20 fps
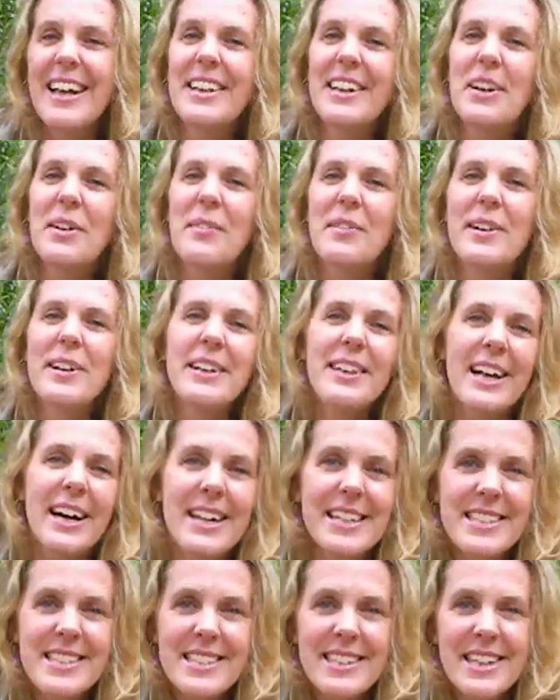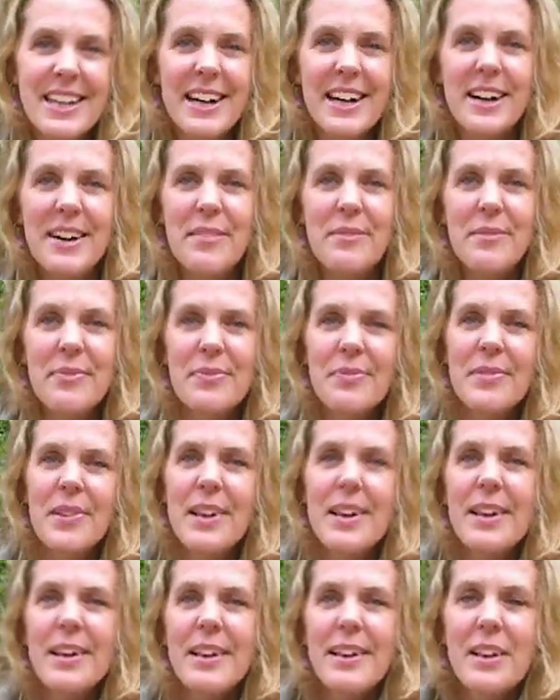And then I realized um,
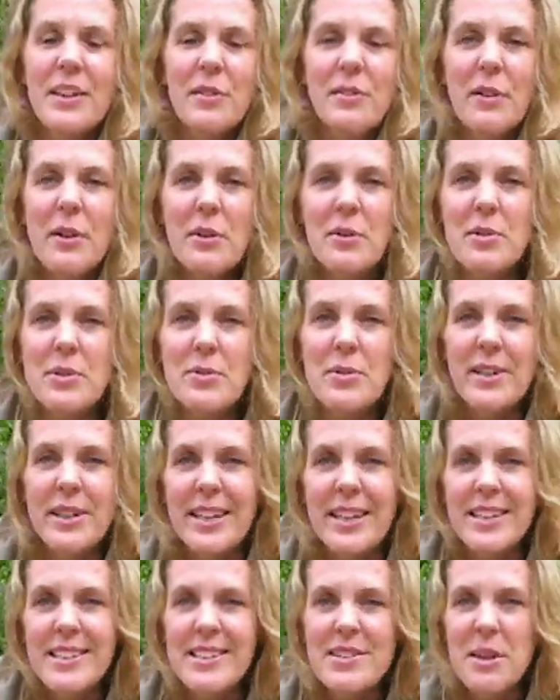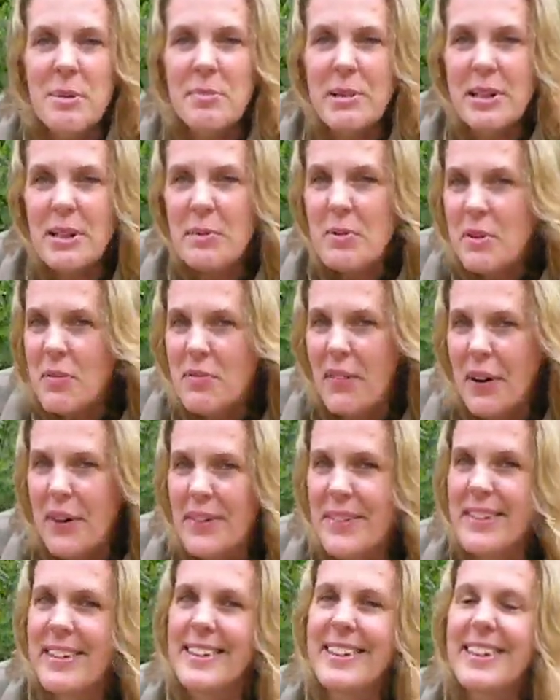that the phone was ringing, so I picked up the
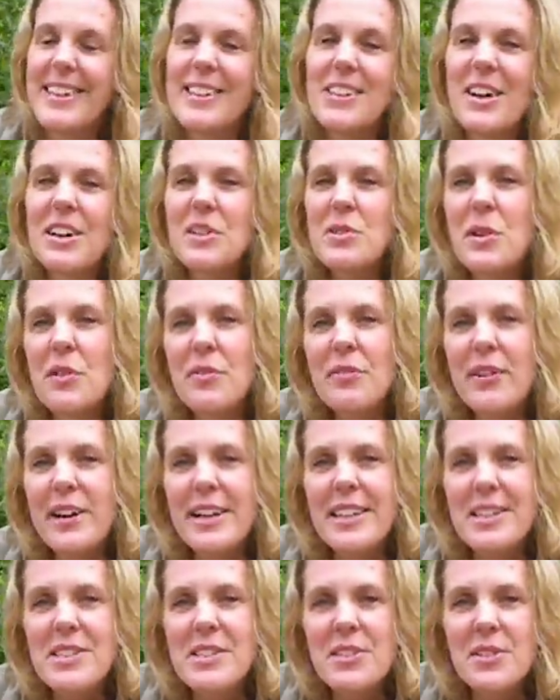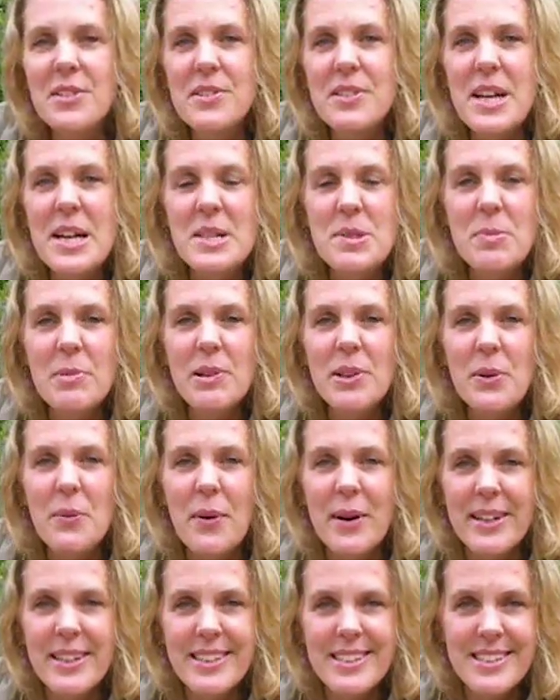phone and talked to a friend who desperately
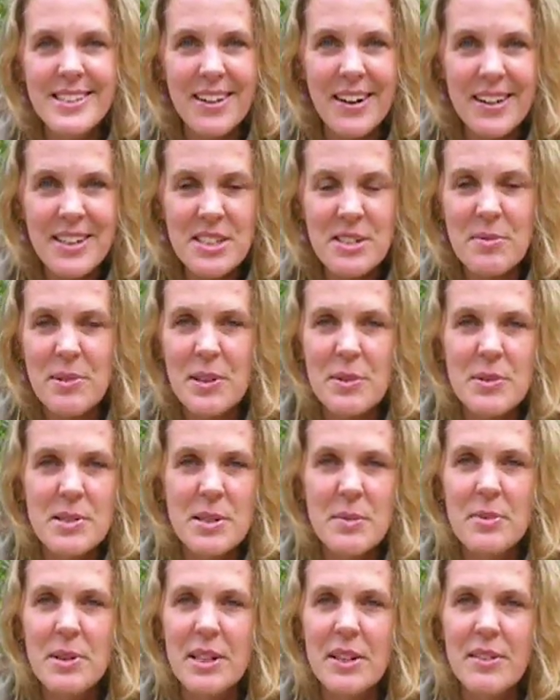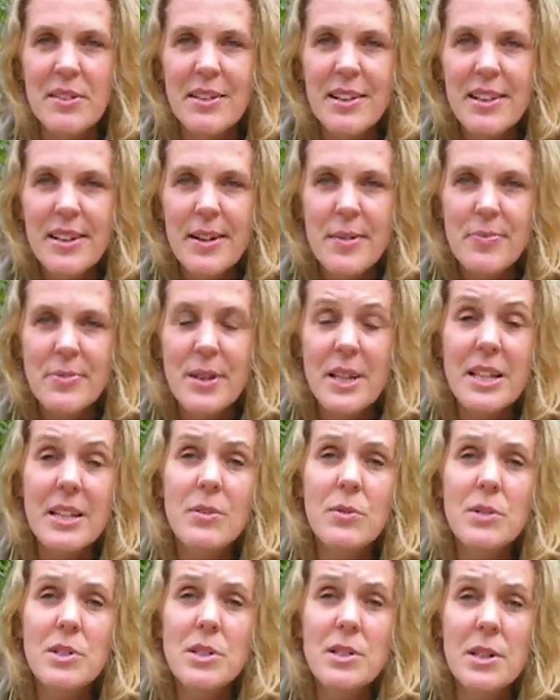wanted to talk to me. It was something
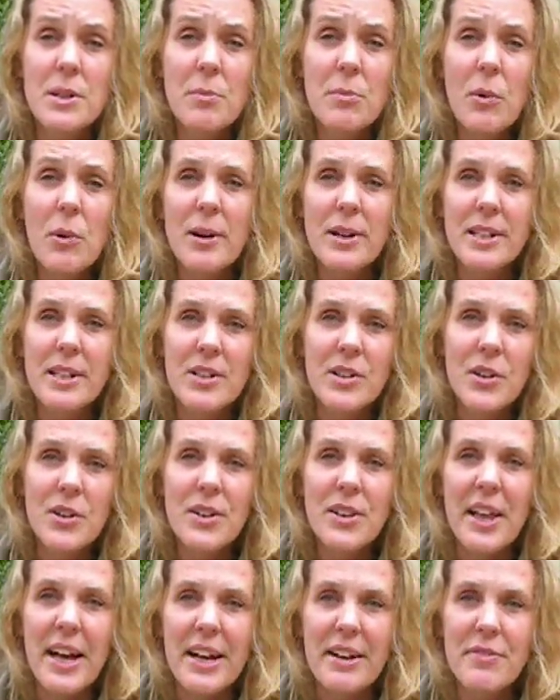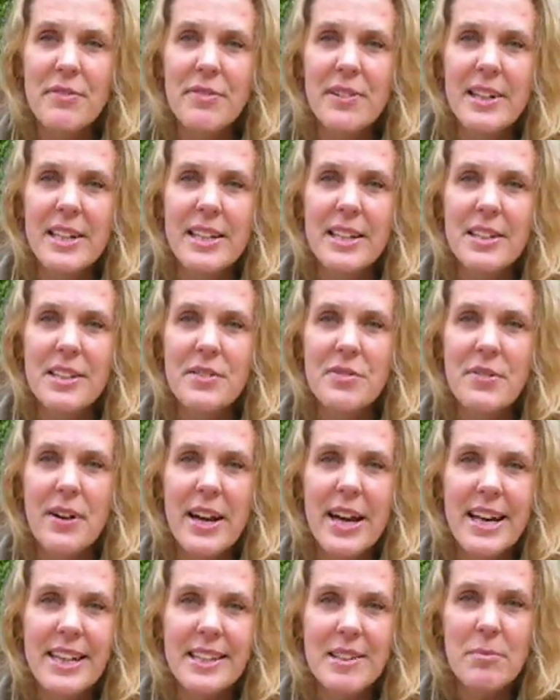that was important in her life, and if
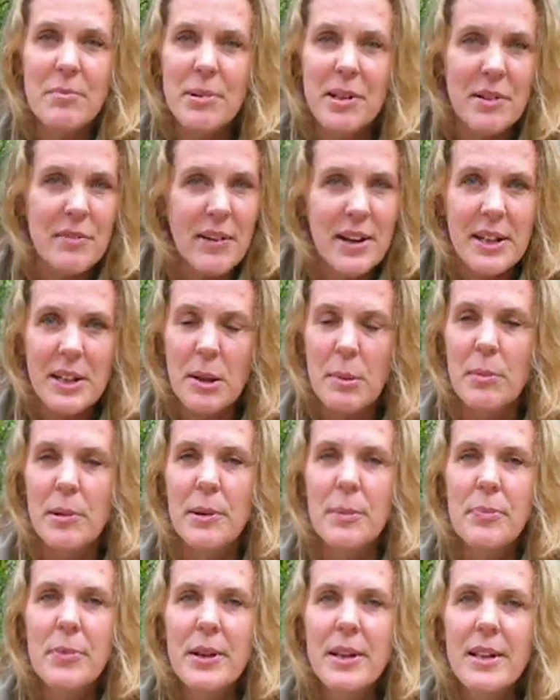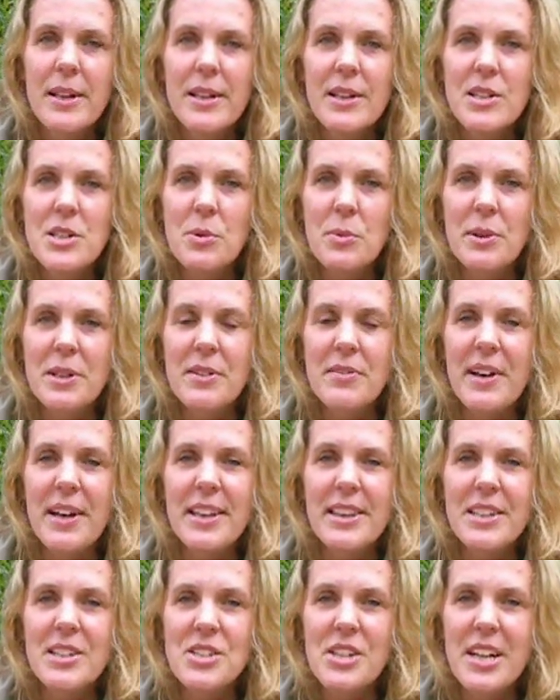I hadn't been available, she wouldn't
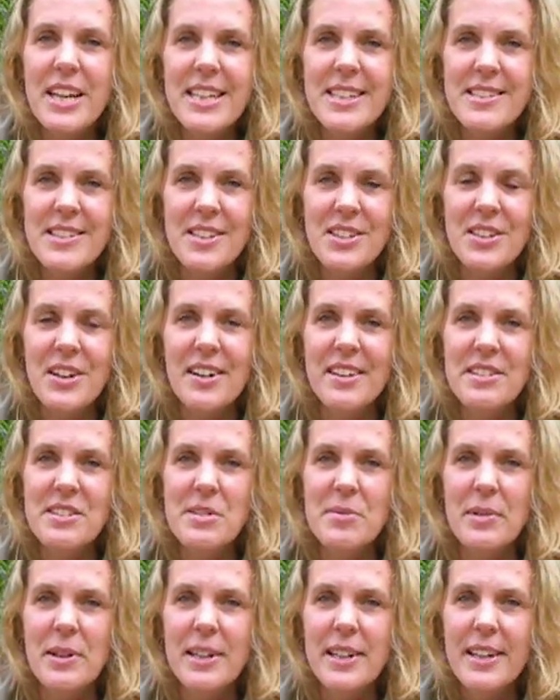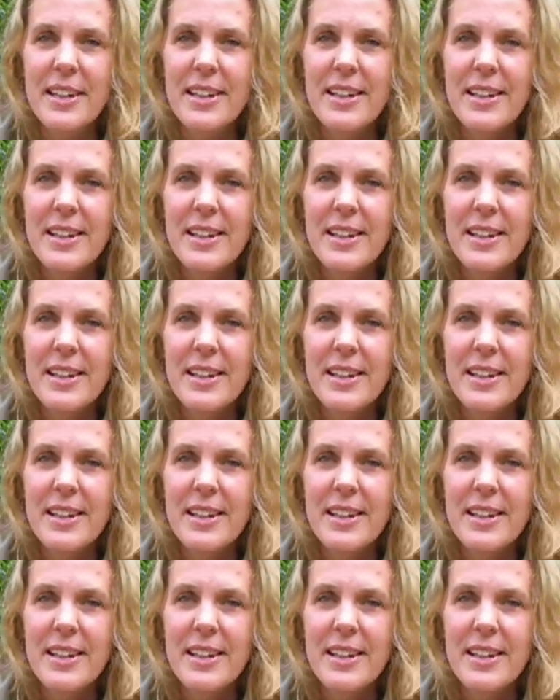have had the chance to talk to me.